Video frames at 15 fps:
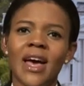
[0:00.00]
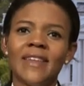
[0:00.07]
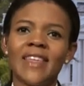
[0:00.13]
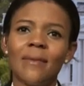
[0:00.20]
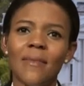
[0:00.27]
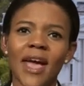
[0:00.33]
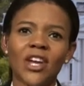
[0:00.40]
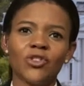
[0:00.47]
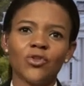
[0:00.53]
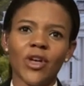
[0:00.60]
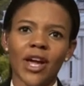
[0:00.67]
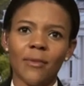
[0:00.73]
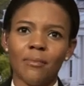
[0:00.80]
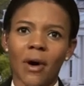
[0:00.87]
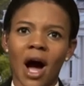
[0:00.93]
They make sure
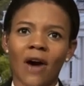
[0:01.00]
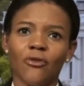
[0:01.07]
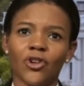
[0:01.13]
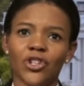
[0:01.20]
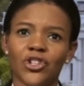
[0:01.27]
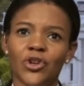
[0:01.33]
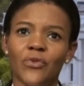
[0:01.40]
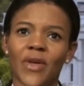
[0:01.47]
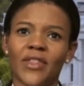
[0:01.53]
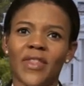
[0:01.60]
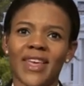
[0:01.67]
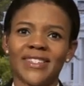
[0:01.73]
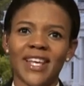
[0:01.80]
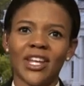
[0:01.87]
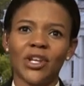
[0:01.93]
they impoverish you, then
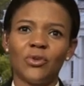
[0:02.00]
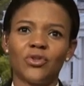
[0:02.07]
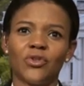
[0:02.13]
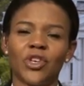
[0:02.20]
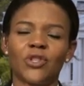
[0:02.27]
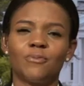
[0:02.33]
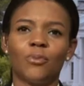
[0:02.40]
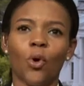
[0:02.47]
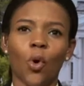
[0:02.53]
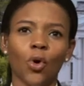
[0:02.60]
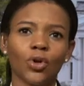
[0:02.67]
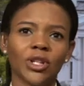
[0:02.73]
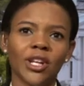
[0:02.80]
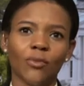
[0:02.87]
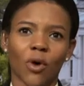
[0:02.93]
they send you to these
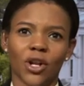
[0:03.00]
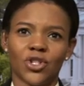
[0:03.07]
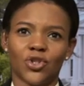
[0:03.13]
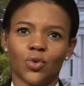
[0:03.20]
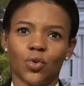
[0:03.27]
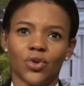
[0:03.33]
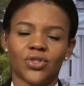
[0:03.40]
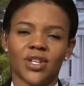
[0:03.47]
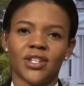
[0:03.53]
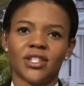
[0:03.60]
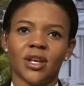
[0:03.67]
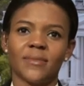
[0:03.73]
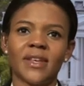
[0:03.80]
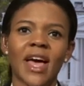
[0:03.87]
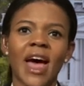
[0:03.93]
poorly run school
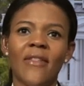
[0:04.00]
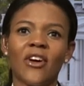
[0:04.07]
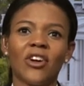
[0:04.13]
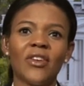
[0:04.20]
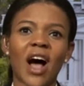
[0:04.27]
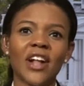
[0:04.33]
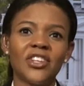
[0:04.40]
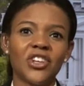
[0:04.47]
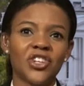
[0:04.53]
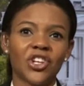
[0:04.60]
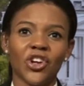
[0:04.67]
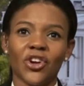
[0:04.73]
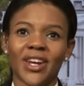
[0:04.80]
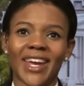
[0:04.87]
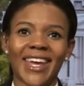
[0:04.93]
systems that are not
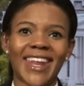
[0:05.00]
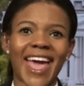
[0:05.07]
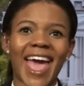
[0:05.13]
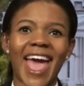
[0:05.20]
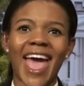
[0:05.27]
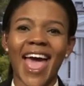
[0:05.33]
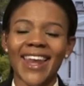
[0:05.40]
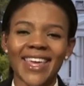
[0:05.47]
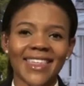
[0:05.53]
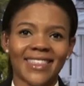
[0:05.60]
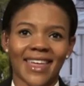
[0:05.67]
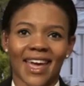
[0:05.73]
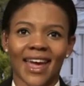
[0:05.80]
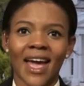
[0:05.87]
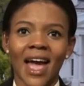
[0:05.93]
teaching your kid
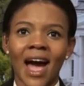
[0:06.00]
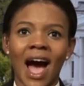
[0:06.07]
anything.